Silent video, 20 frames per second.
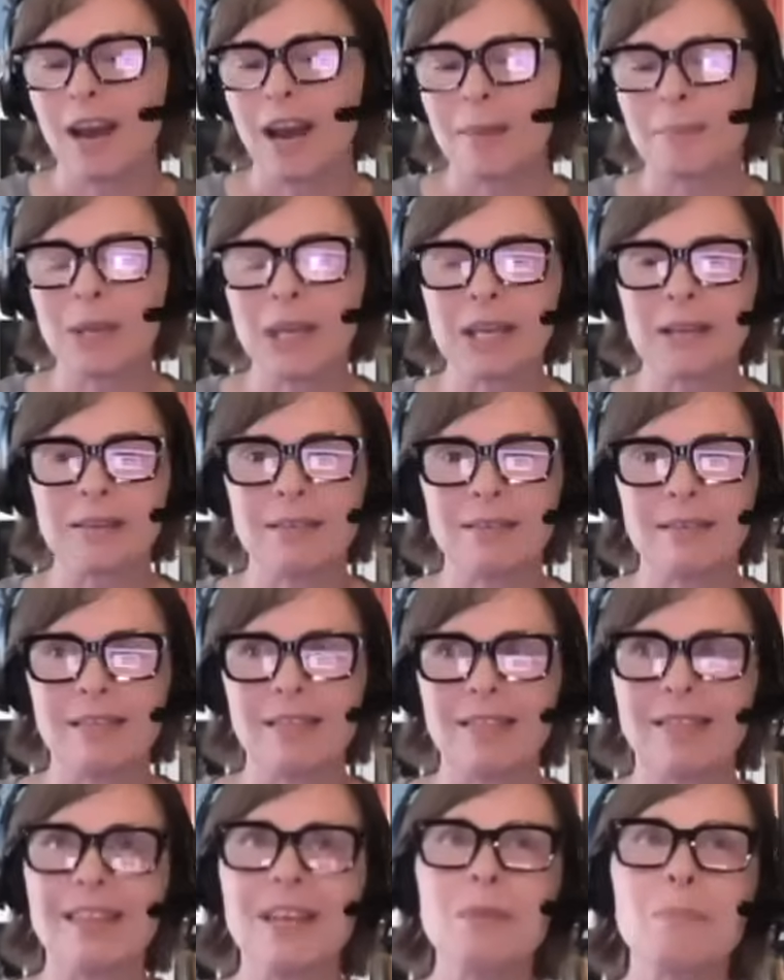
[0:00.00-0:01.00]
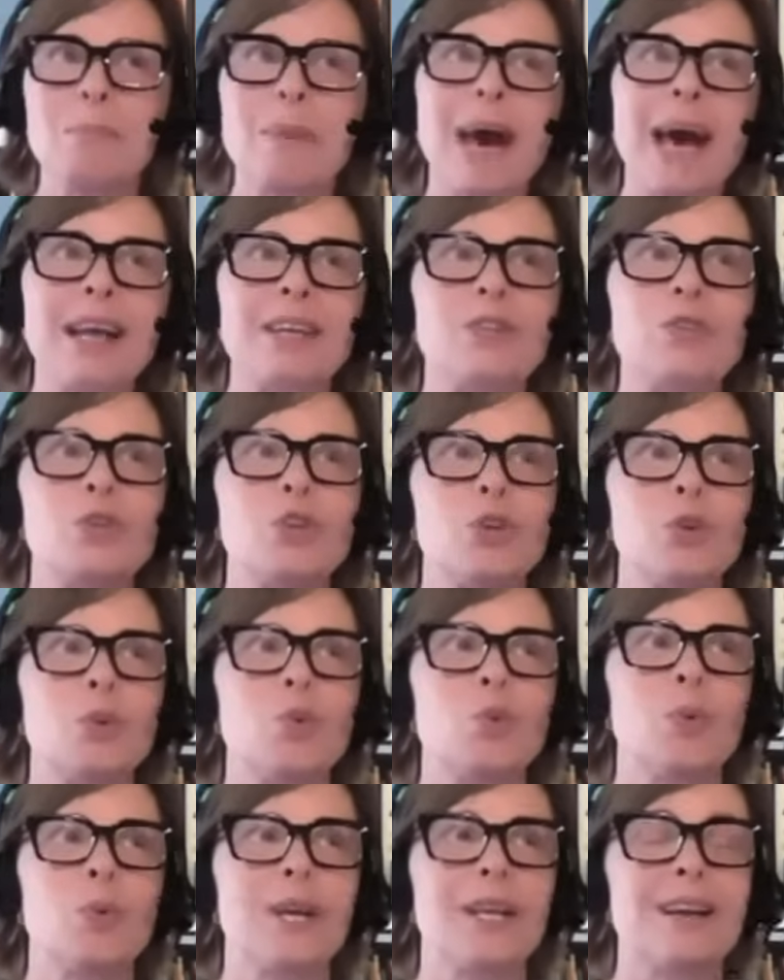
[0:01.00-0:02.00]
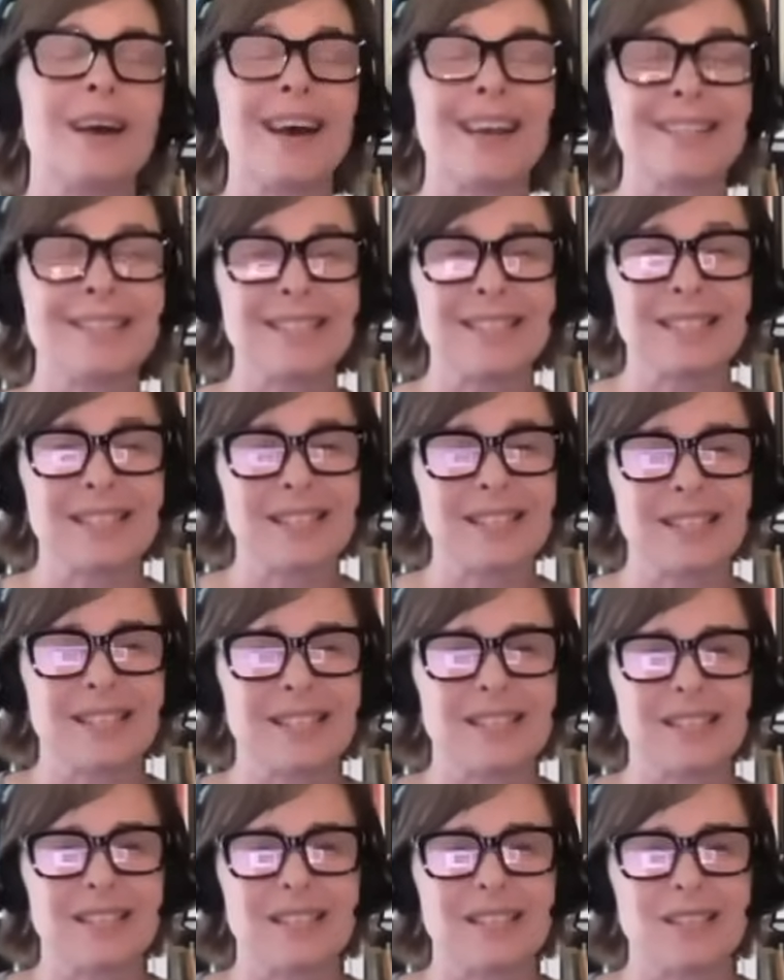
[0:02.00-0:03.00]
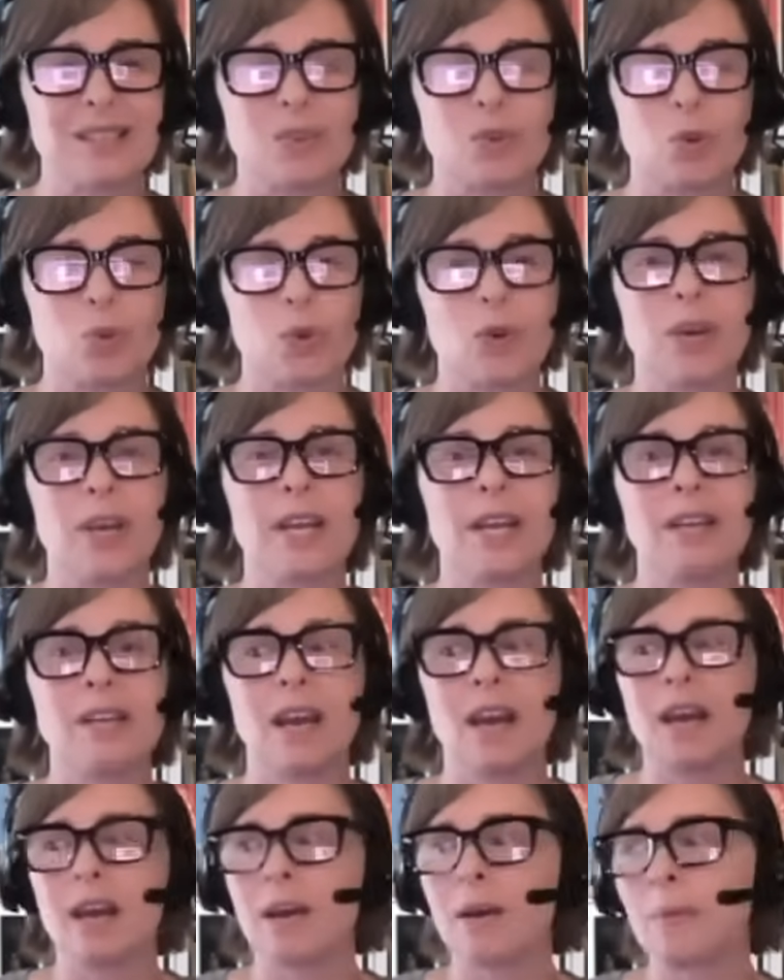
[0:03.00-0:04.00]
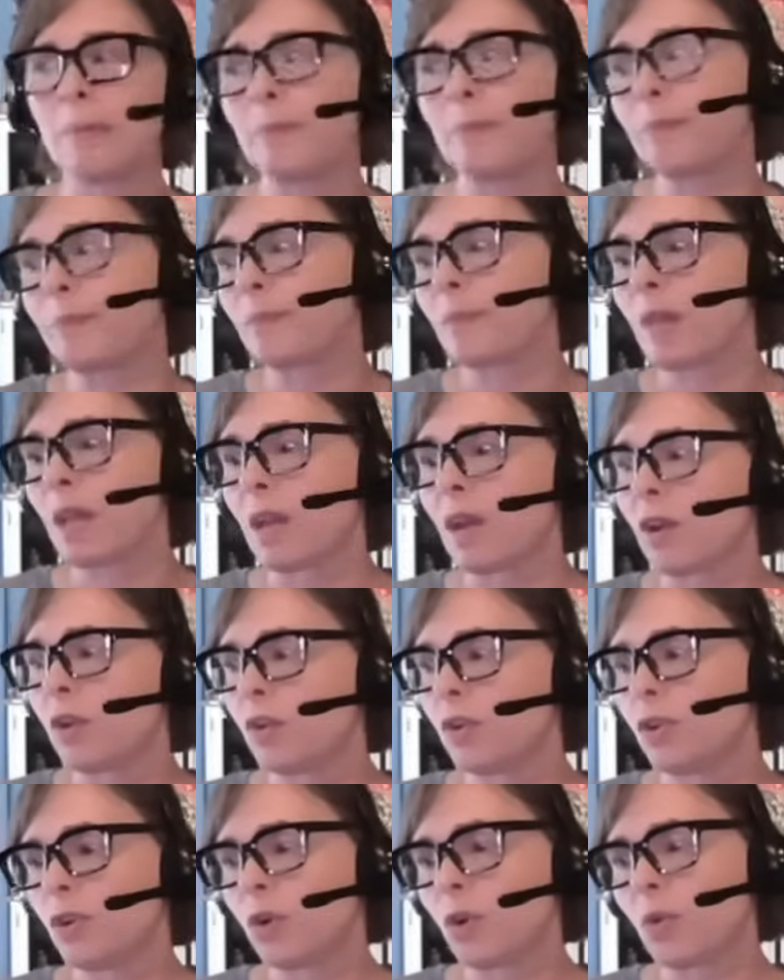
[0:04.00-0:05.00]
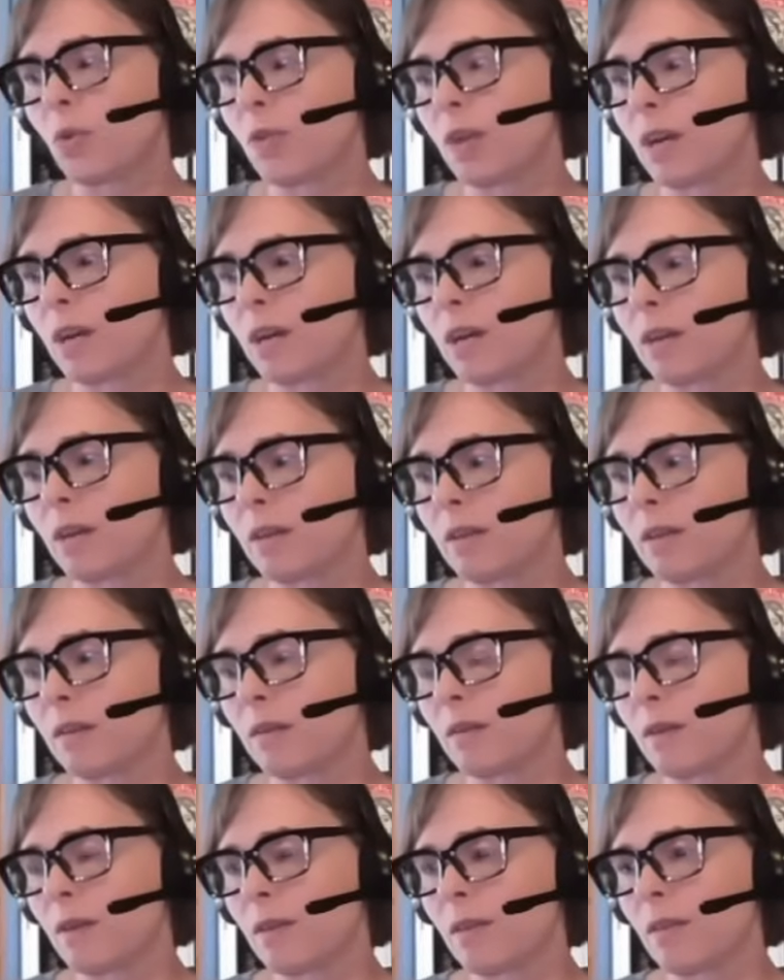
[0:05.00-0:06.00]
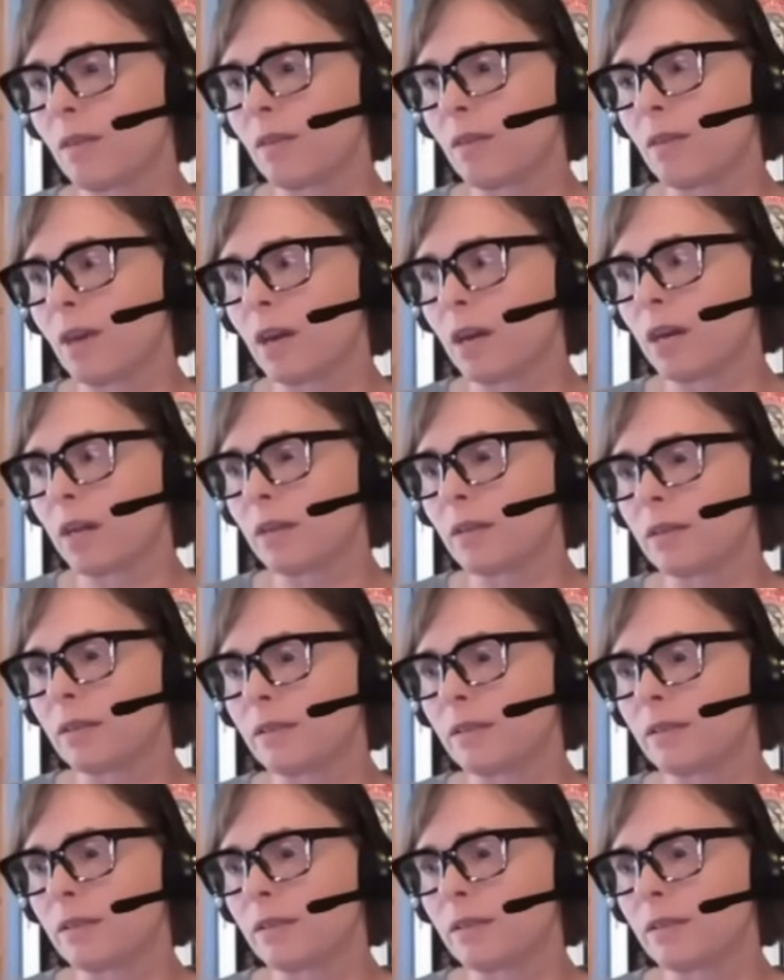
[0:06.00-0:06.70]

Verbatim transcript: I mean, think back to when ISIS destroyed, um, you know, the uh, the